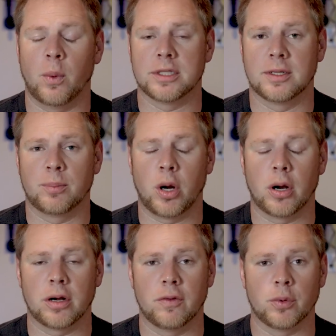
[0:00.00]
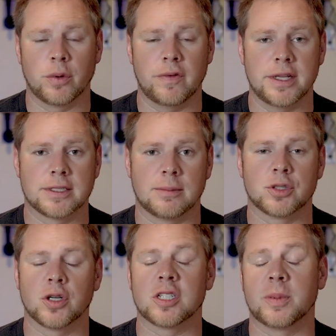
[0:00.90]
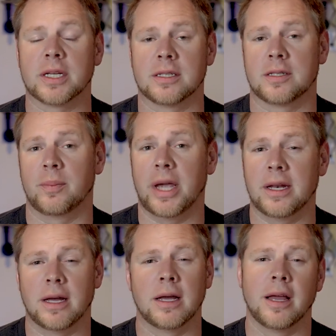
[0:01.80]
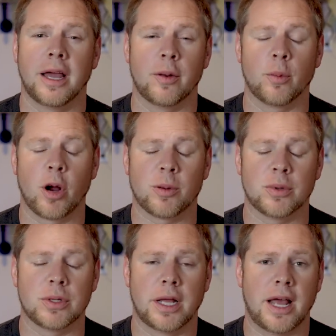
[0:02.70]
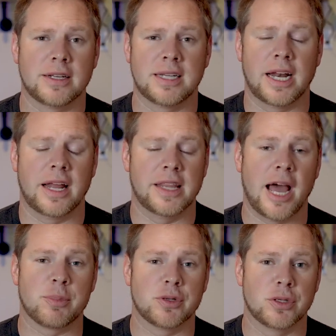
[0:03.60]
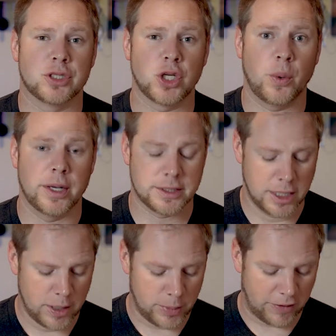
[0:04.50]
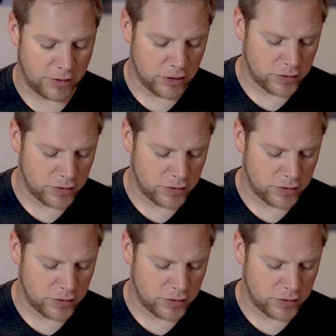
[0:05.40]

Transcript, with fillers: wasn't part of the release. I'm sure it's because it's a beta and Remarkable has not had the opportunity to show us. But I found